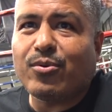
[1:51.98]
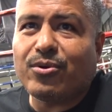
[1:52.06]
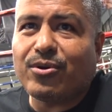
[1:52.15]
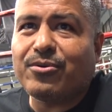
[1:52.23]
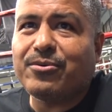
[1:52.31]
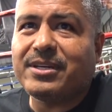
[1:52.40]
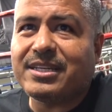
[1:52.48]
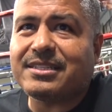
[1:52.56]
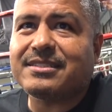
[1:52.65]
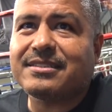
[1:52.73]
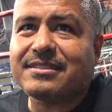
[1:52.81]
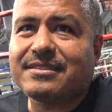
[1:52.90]
won't know who he
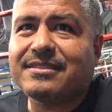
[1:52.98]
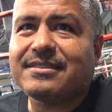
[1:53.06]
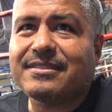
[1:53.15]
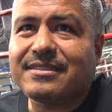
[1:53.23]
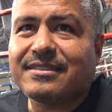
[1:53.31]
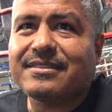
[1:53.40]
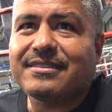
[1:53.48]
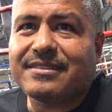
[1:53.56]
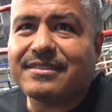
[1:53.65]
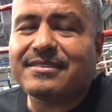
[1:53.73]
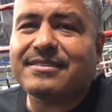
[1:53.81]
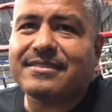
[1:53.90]
is. For sure, for
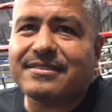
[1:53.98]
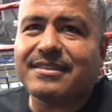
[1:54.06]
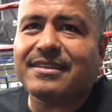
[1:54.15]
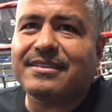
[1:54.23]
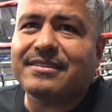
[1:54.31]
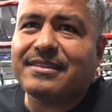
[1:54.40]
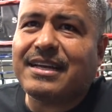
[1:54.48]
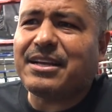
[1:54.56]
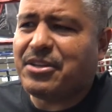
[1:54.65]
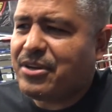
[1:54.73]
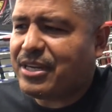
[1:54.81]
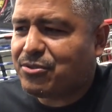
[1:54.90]
sure. Watch out for this
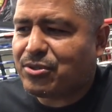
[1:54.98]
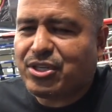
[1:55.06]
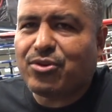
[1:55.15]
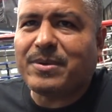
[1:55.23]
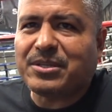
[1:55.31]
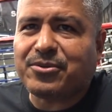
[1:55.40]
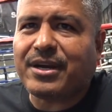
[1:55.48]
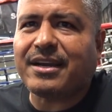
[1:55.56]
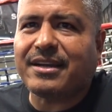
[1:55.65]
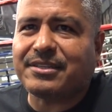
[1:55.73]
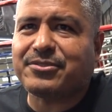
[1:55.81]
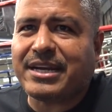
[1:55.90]
and fighter. And you guys will see him in,
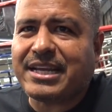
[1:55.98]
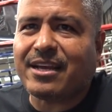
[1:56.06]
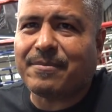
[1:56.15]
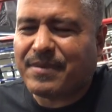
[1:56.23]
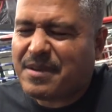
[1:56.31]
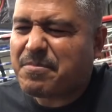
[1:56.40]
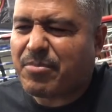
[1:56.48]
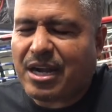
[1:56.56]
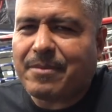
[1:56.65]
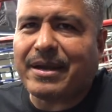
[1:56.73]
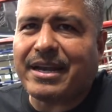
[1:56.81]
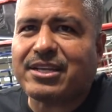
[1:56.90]
tra in training camp
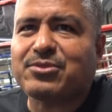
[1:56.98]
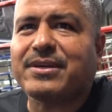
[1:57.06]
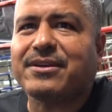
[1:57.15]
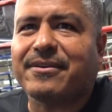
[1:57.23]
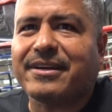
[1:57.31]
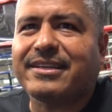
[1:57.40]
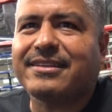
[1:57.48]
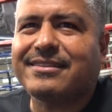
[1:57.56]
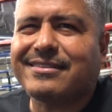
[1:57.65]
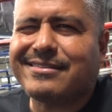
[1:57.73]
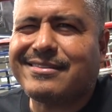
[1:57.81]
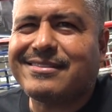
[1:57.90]
probably by next week already.
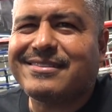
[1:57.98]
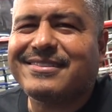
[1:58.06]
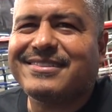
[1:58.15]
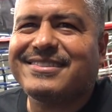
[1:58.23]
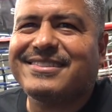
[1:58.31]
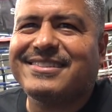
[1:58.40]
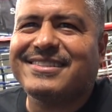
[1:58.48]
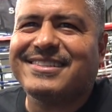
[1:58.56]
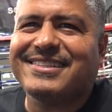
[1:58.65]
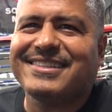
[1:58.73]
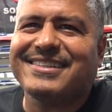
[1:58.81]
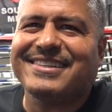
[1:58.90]
Oh.
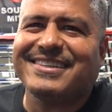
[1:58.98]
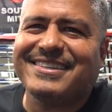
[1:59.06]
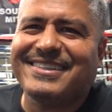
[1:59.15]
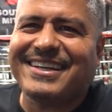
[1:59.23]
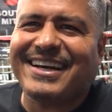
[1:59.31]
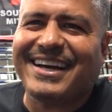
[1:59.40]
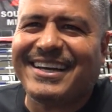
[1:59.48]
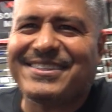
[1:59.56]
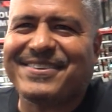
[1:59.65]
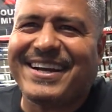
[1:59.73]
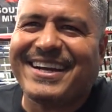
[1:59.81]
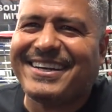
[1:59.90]
Yeah. Nice,
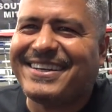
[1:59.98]
right?